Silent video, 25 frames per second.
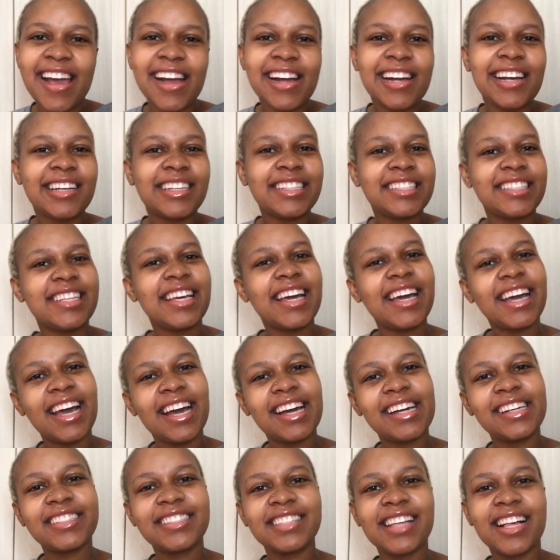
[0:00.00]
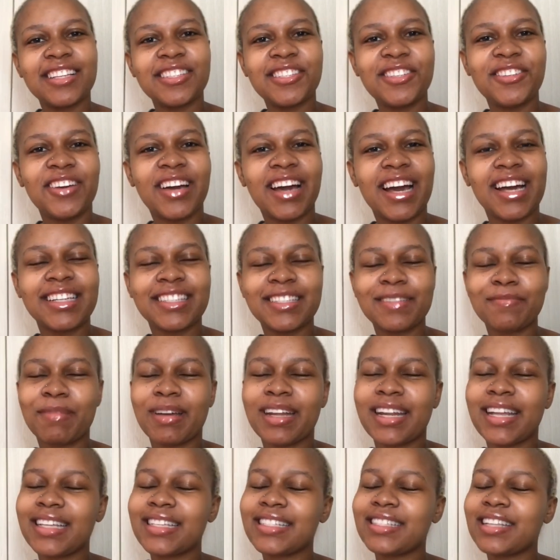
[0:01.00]
So yeah guys, I'll see you guys in my
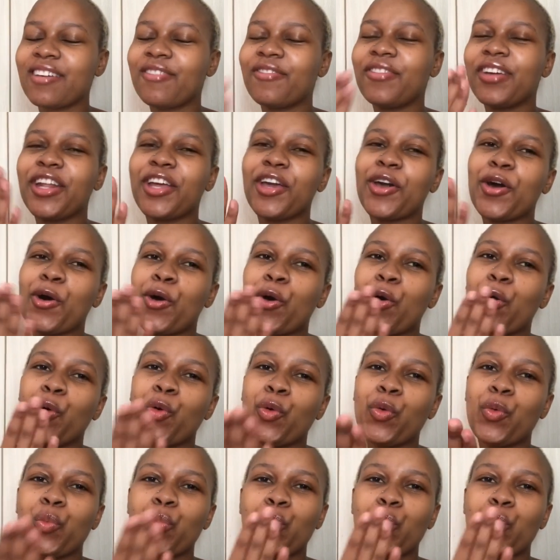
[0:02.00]
next video.